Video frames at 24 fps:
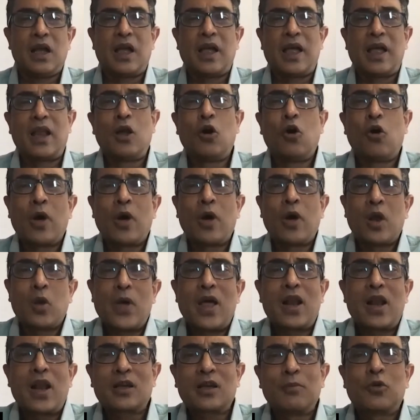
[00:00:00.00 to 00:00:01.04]
Hello and
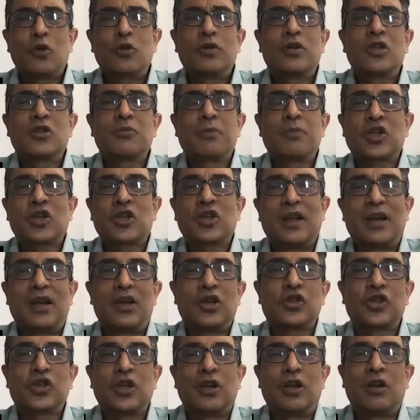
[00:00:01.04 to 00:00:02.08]
welcome to this special
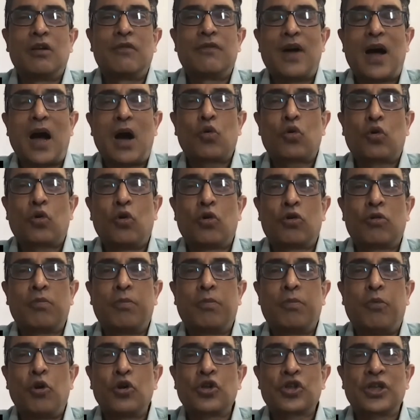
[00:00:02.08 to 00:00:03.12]
edition of Outlook
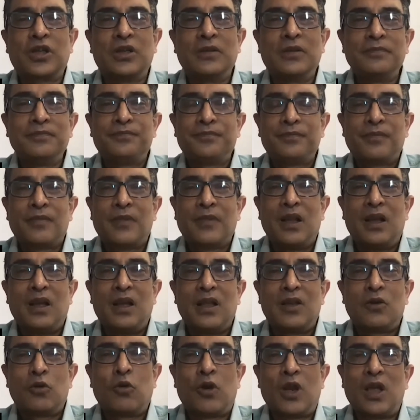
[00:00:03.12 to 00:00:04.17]
Poshan.
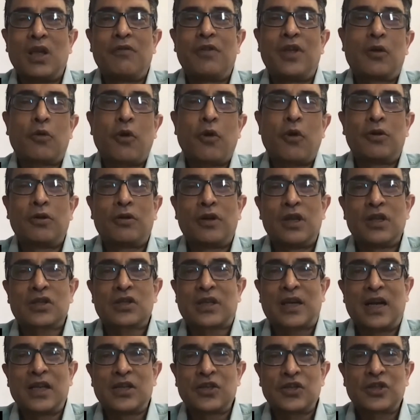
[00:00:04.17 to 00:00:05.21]
Today we are going to
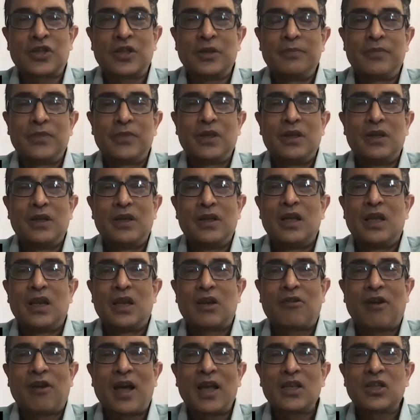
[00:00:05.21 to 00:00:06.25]
discuss
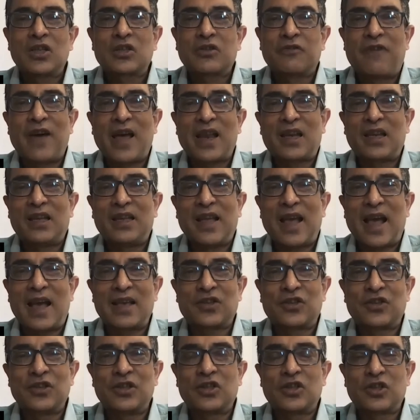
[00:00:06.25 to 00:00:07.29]
trans fatty
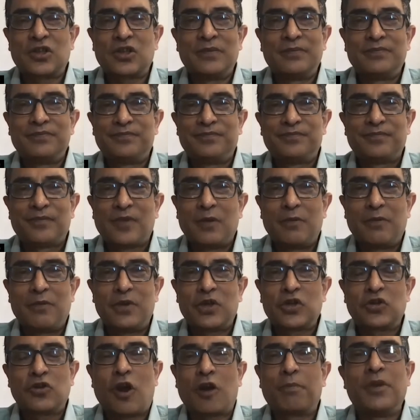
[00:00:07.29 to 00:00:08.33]
acids, which
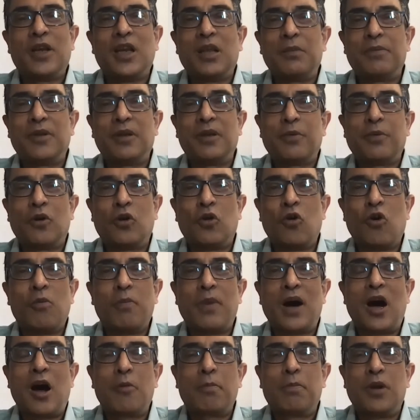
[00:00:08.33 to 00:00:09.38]
not many people know
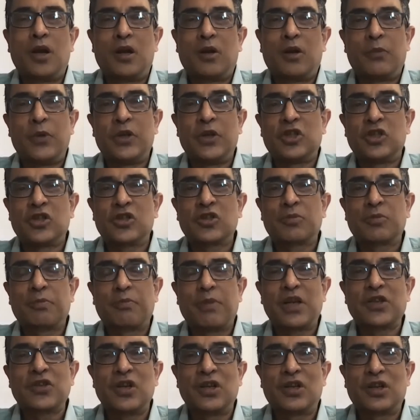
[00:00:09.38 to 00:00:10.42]
about, but which is
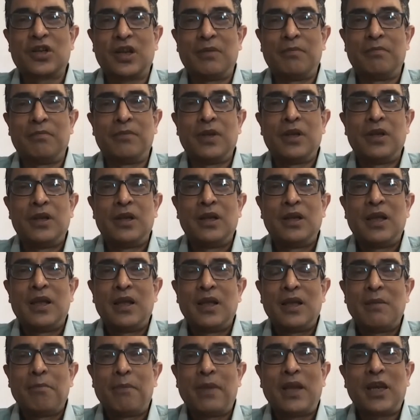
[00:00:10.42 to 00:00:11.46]
present in
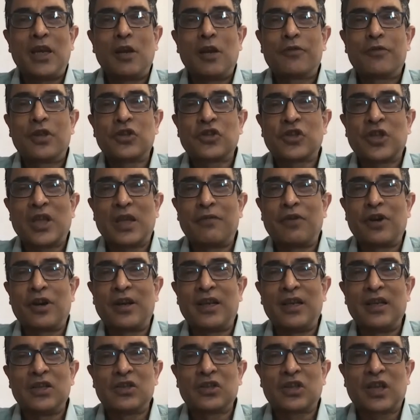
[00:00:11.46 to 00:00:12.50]
many of the
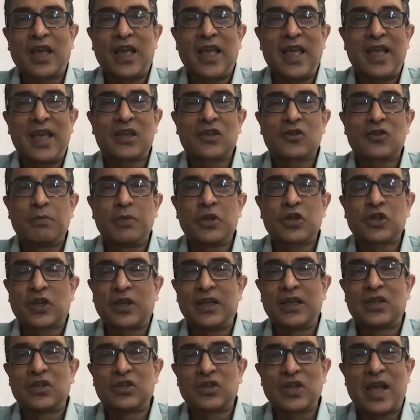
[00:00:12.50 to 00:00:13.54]
savories, cakes,
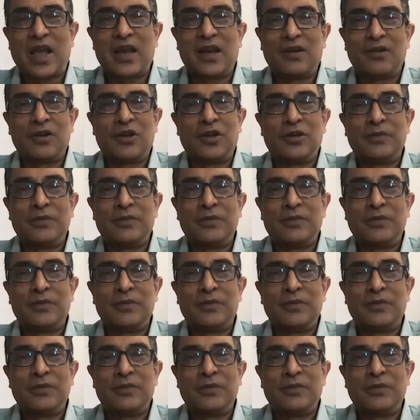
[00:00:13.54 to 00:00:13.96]
biscuits, and